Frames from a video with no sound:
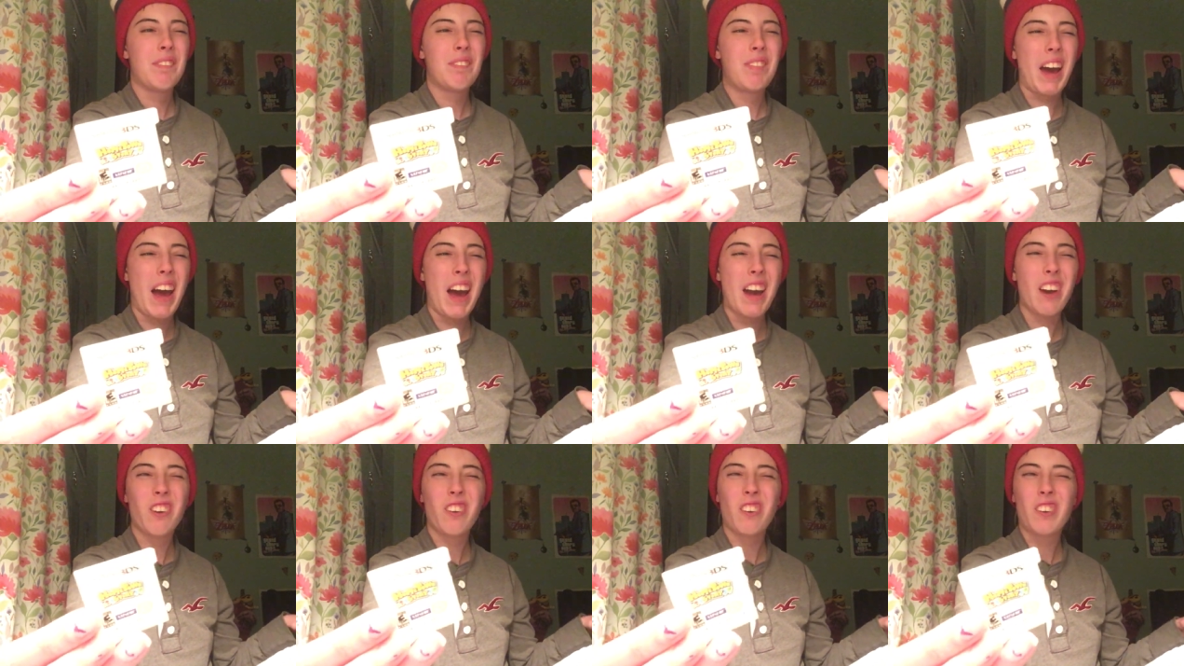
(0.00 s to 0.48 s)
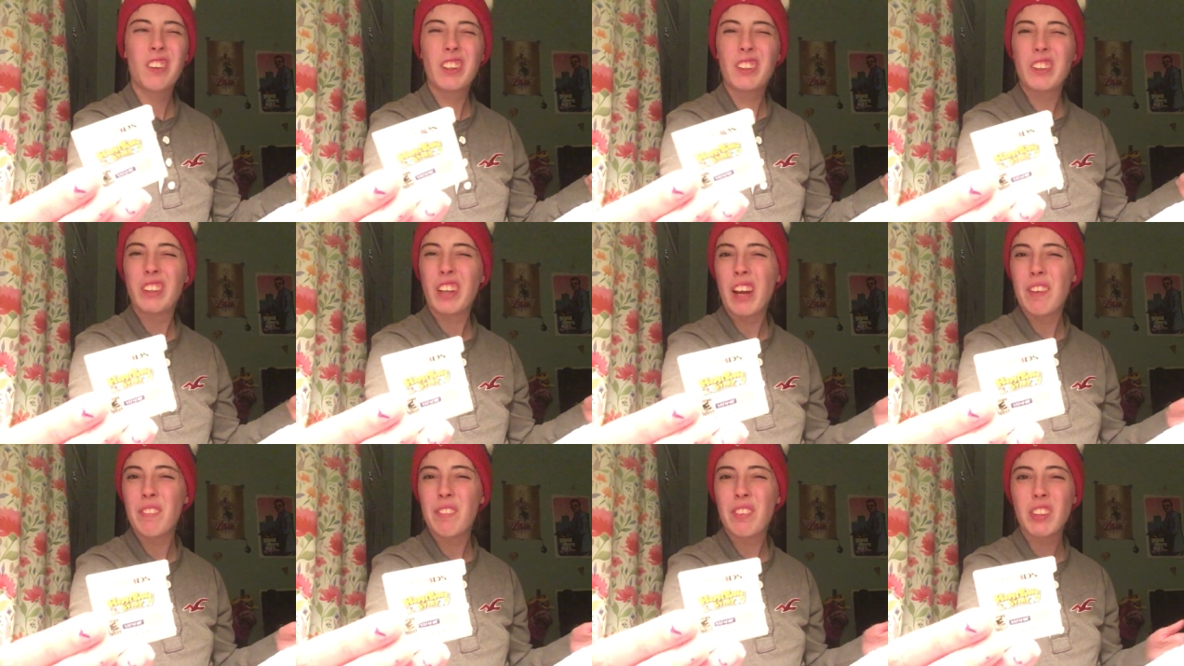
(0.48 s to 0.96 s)
battle
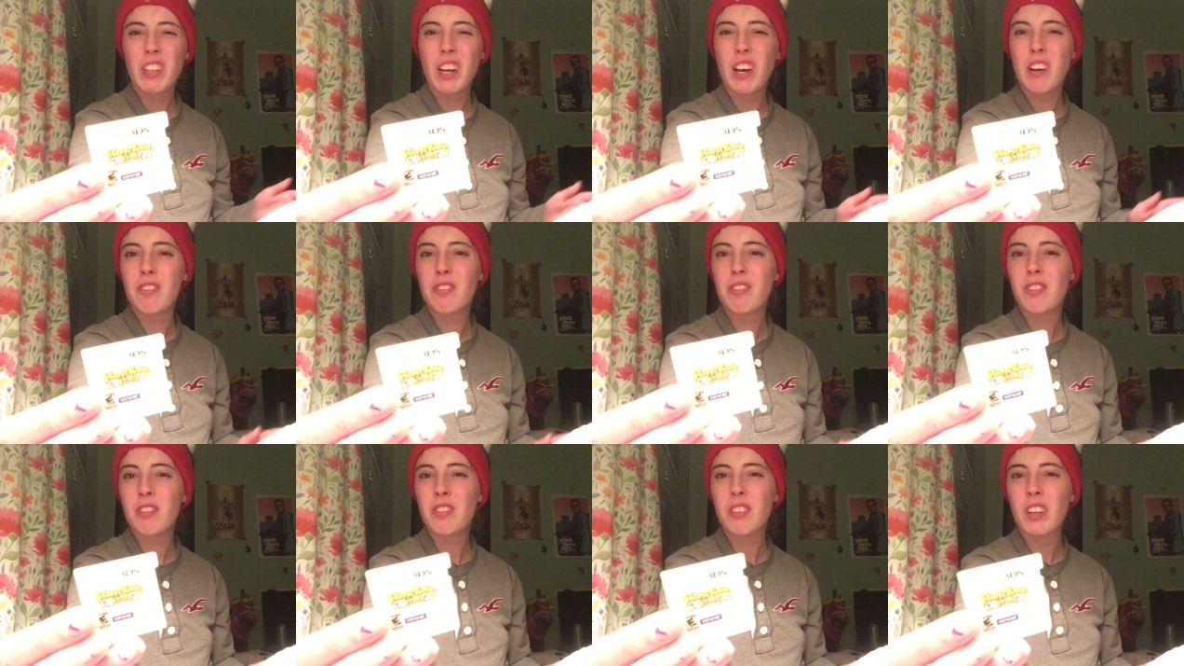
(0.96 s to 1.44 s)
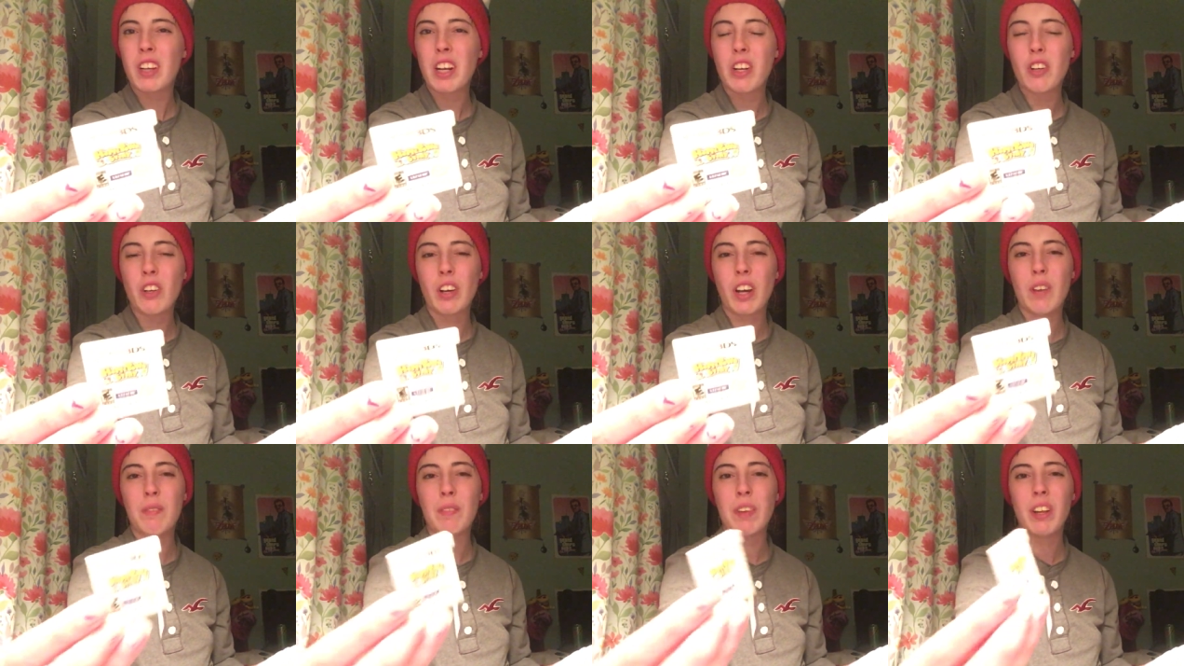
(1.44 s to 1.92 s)
type stuff, and
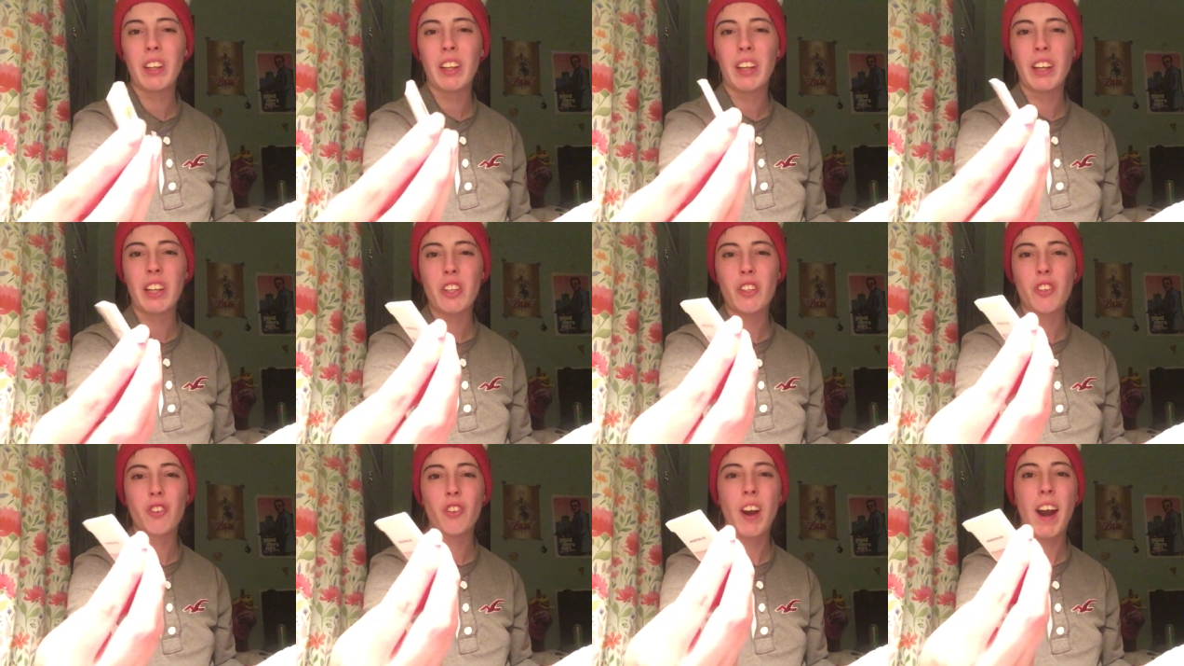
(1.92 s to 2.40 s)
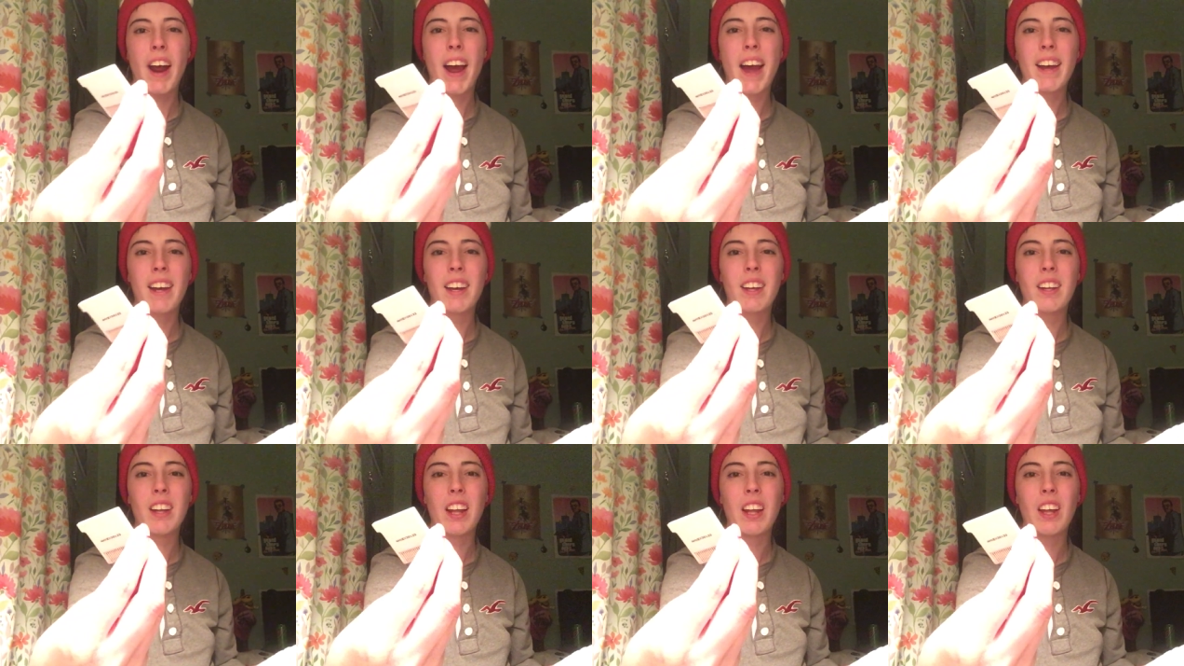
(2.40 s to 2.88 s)
then you gotta meet like a
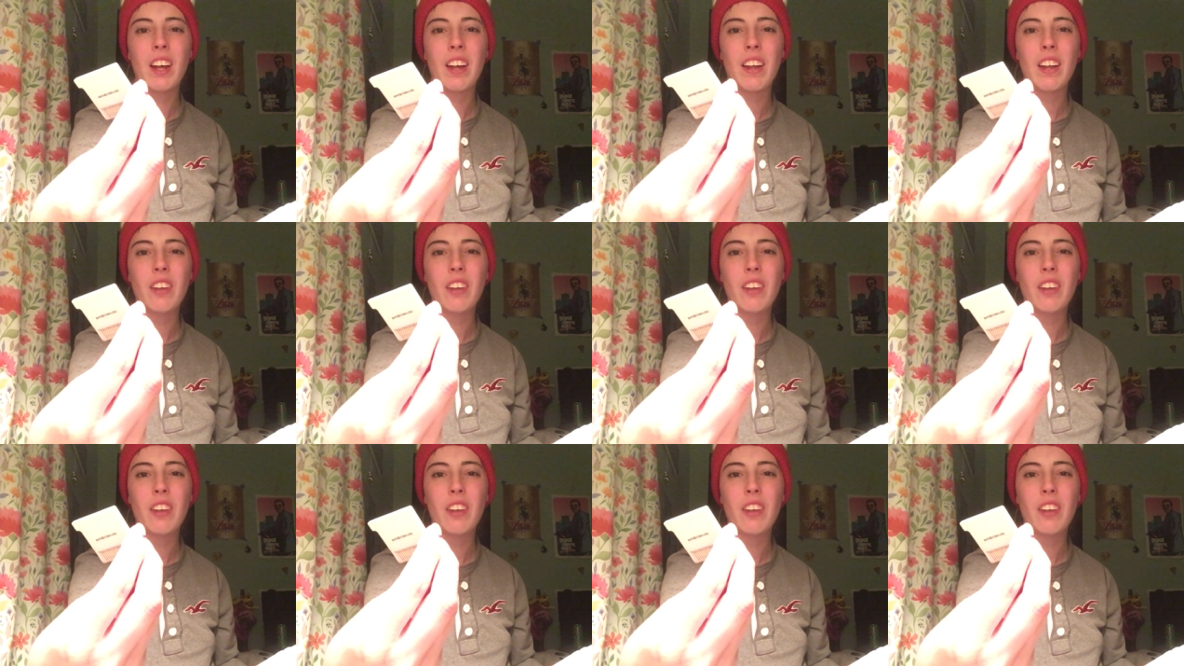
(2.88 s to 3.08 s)
dragon.